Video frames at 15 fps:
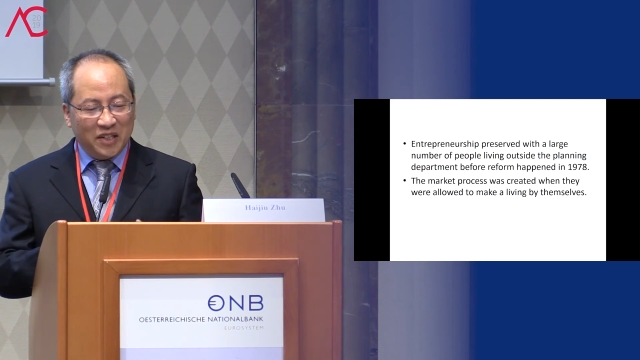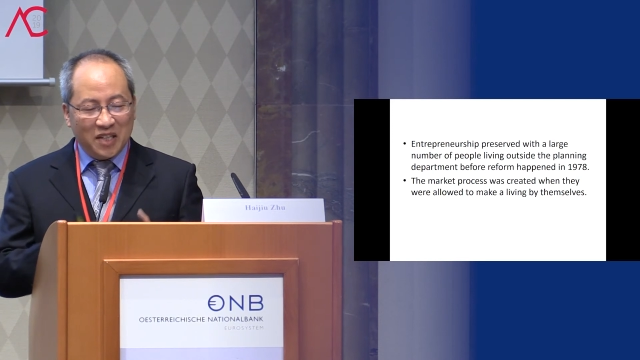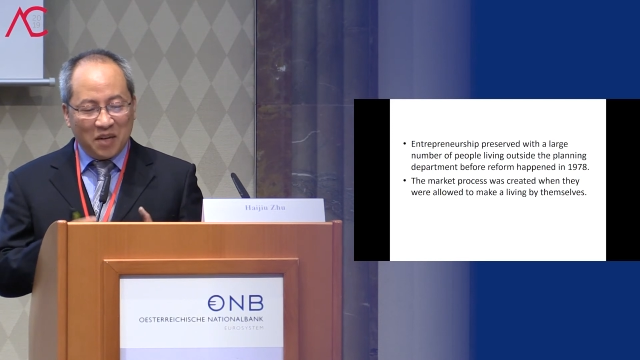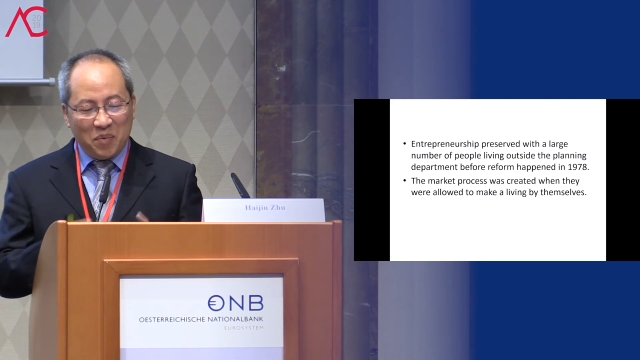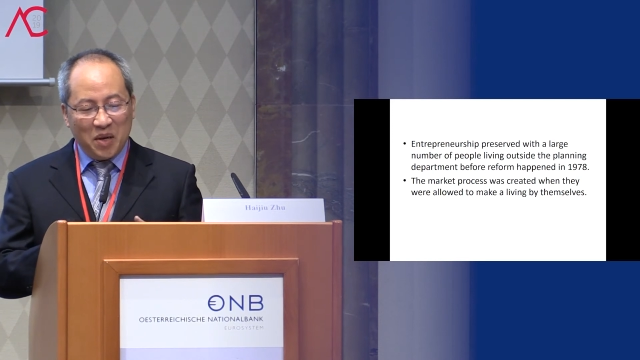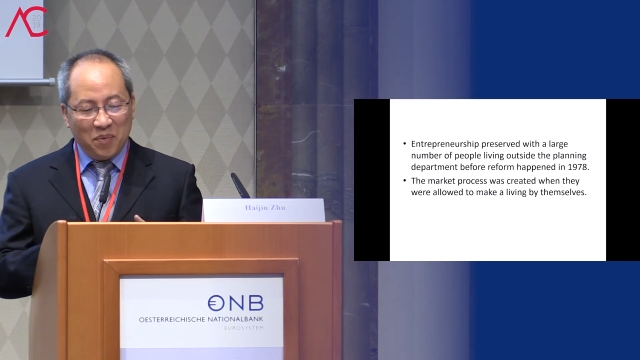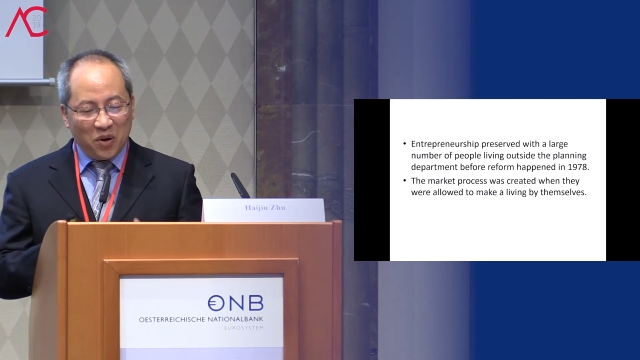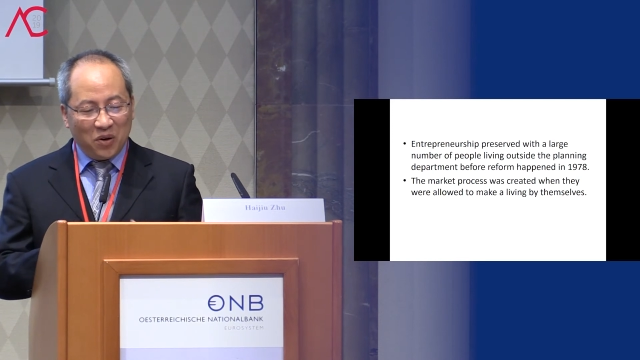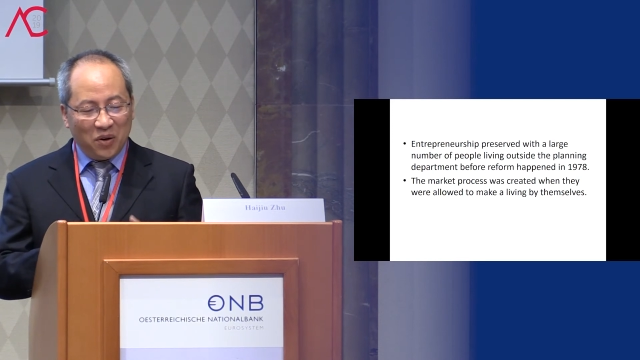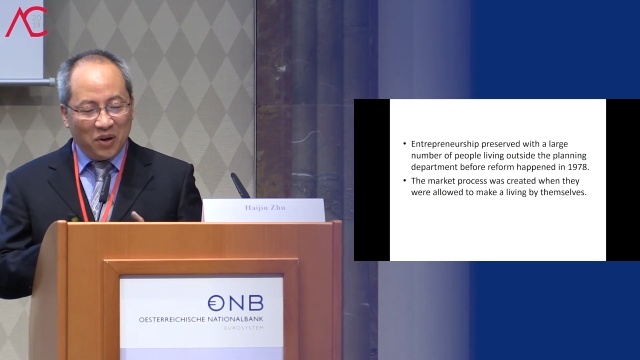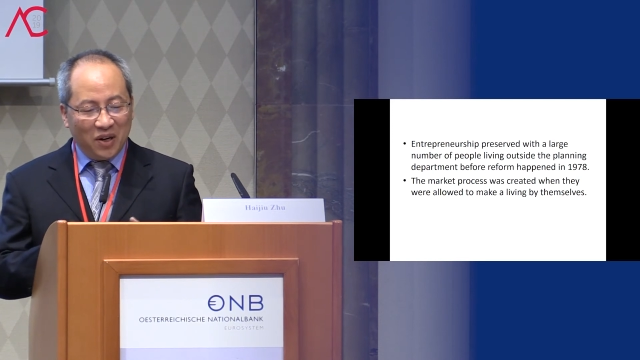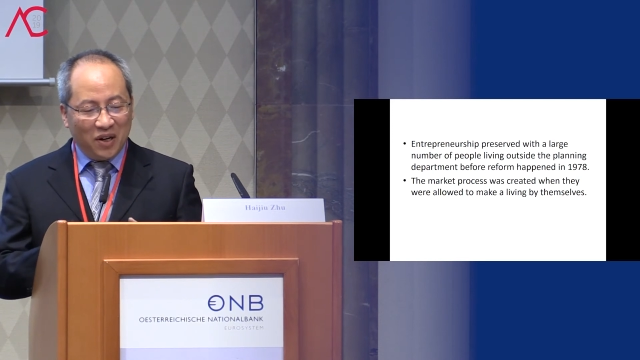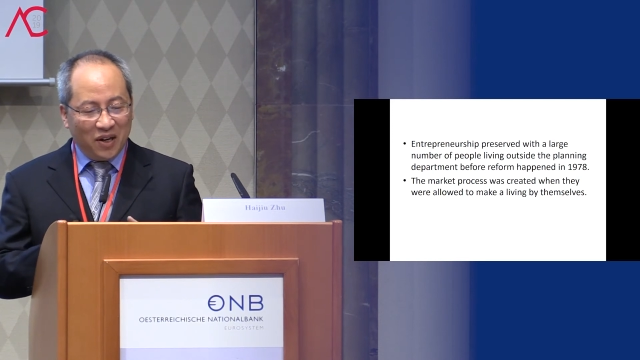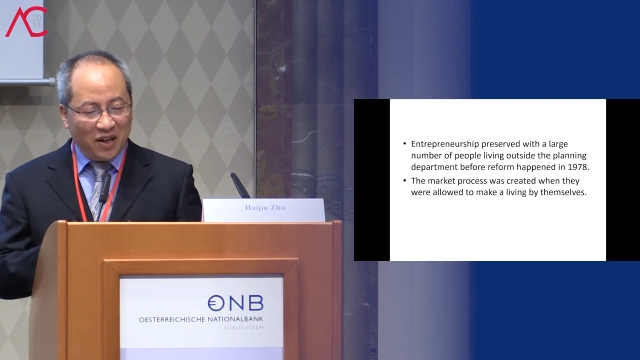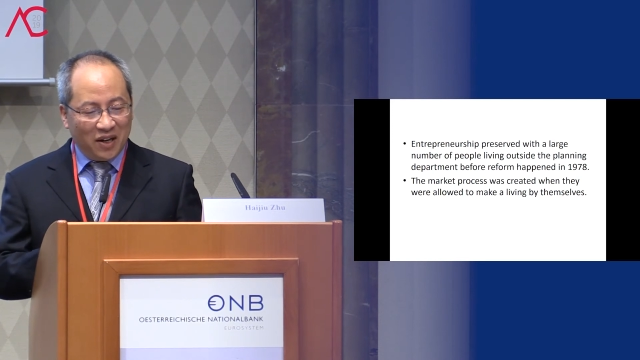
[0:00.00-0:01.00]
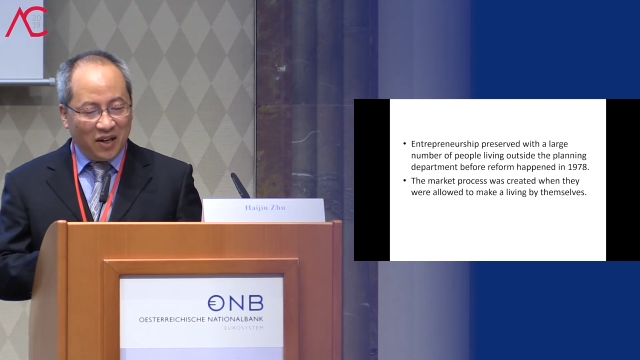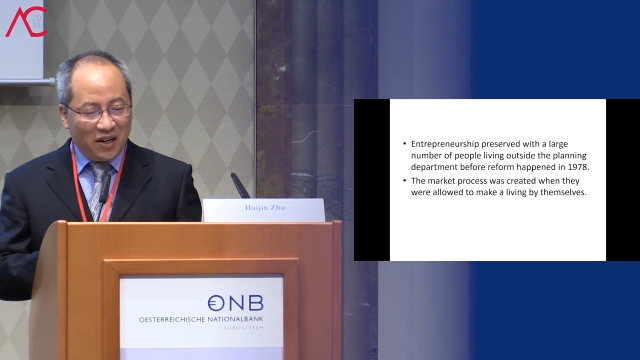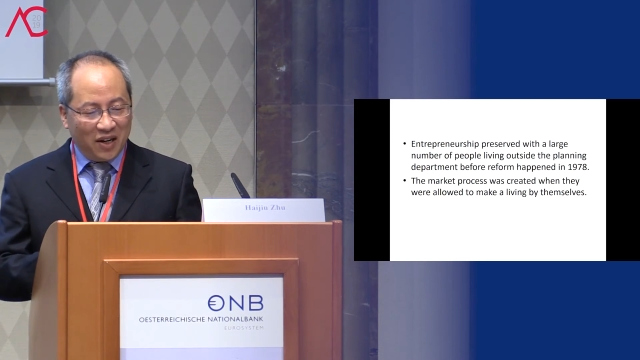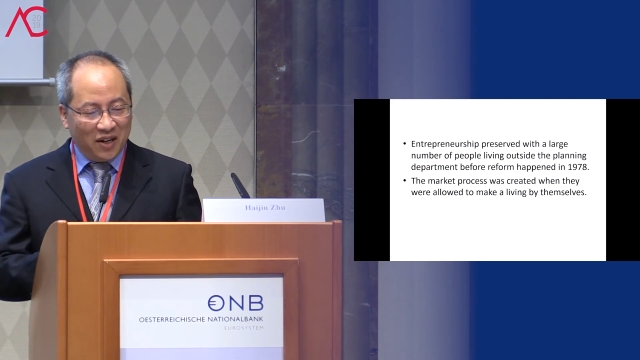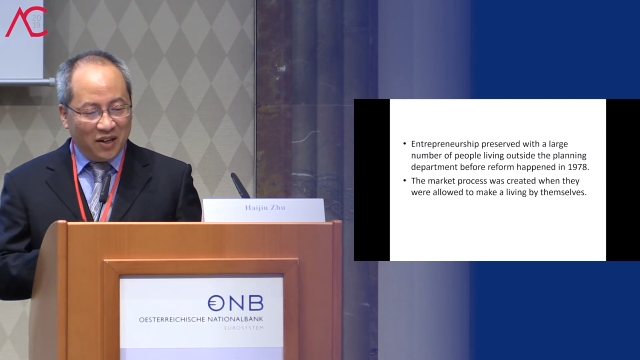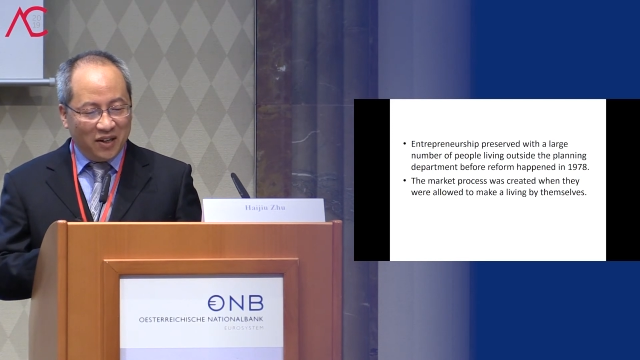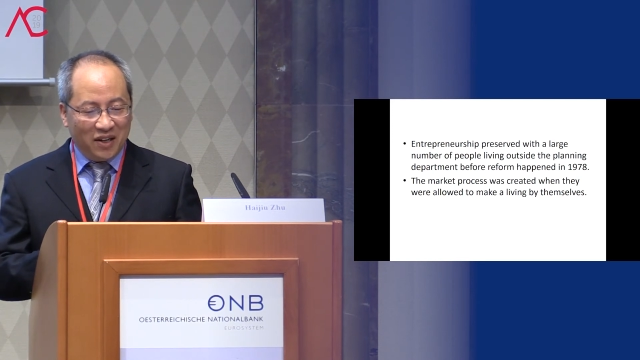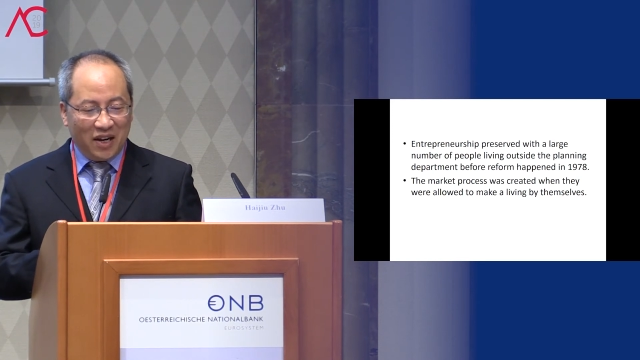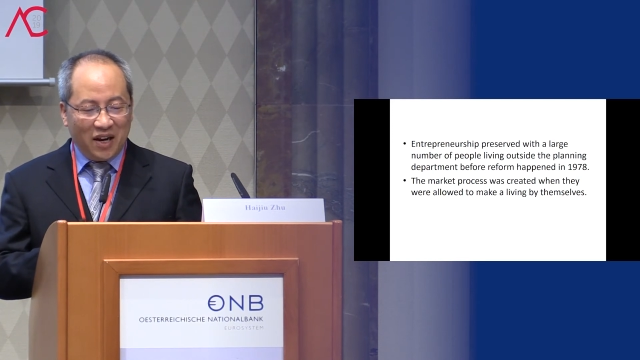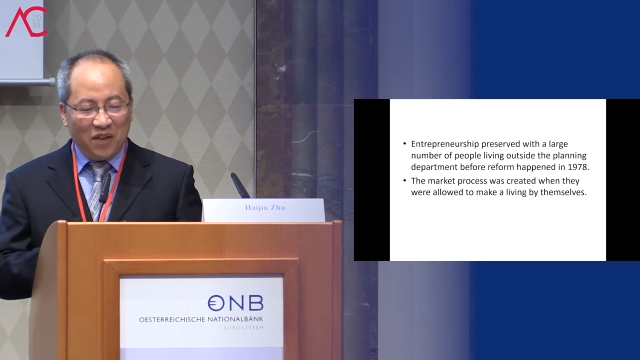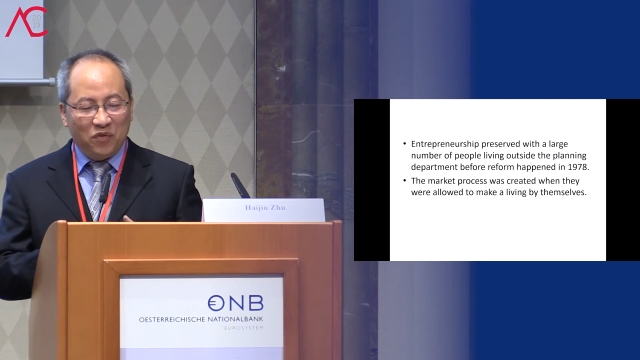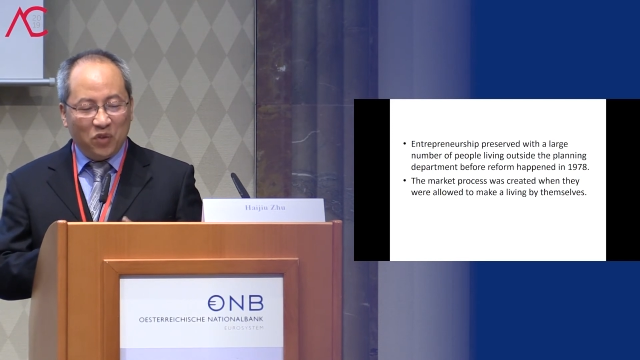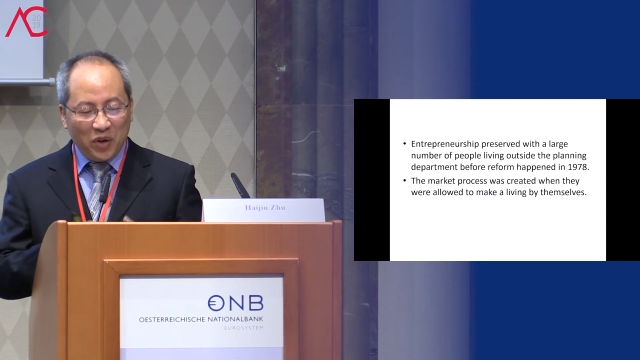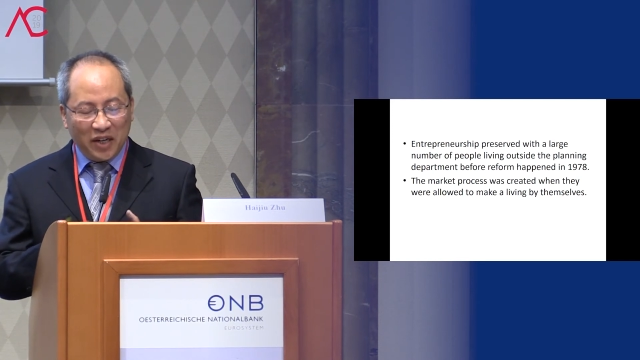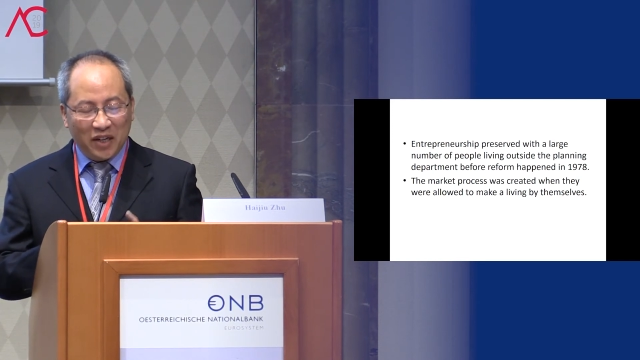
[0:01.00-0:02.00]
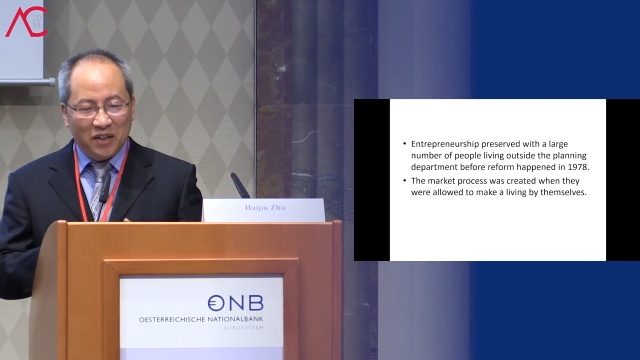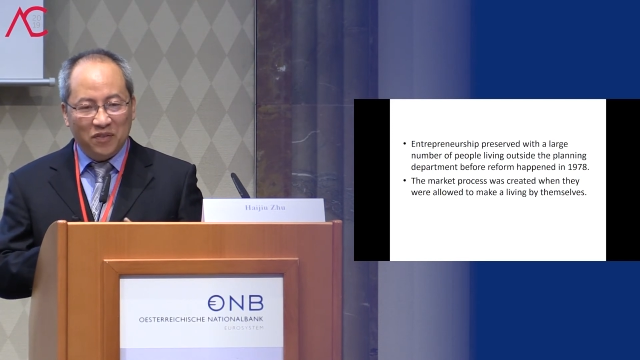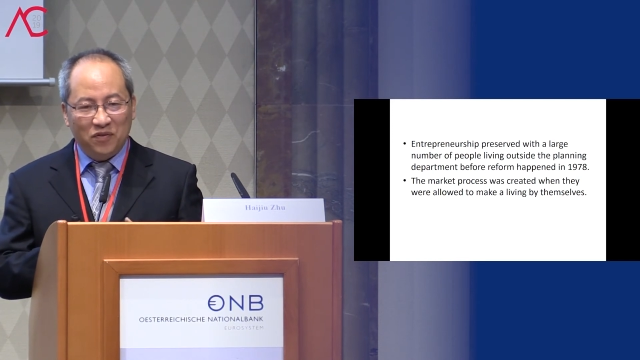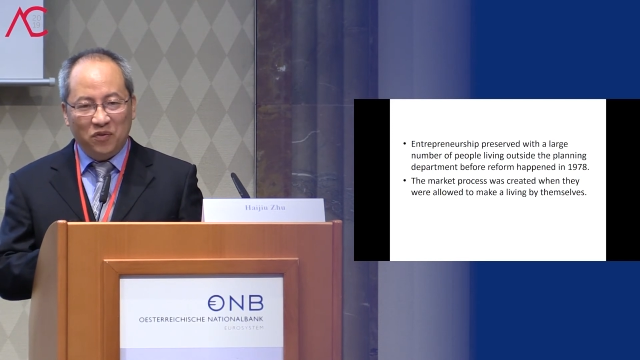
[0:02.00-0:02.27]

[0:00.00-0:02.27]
the people are freed